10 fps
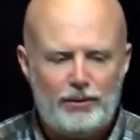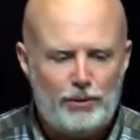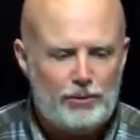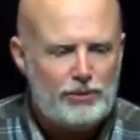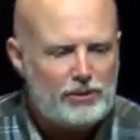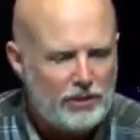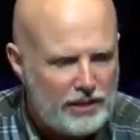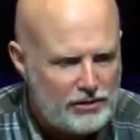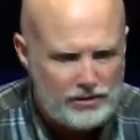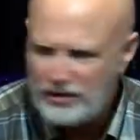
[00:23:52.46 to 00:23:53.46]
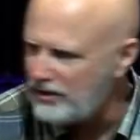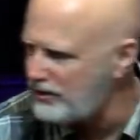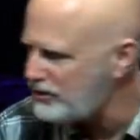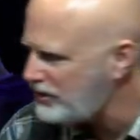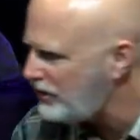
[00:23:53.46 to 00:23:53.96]
would you look at your
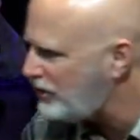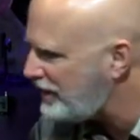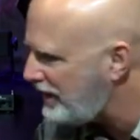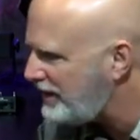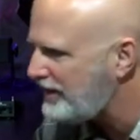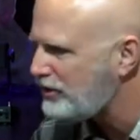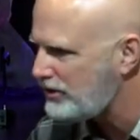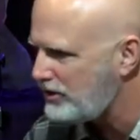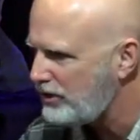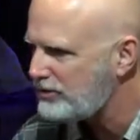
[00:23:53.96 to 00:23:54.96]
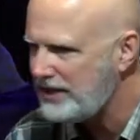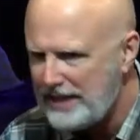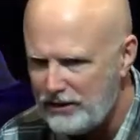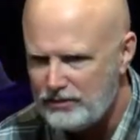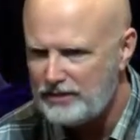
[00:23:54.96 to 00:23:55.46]
toes? Are you okay? Are your toes
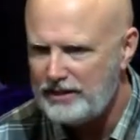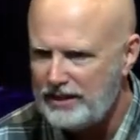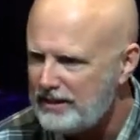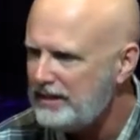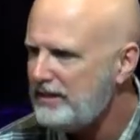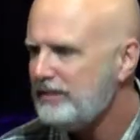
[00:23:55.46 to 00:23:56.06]
healed today?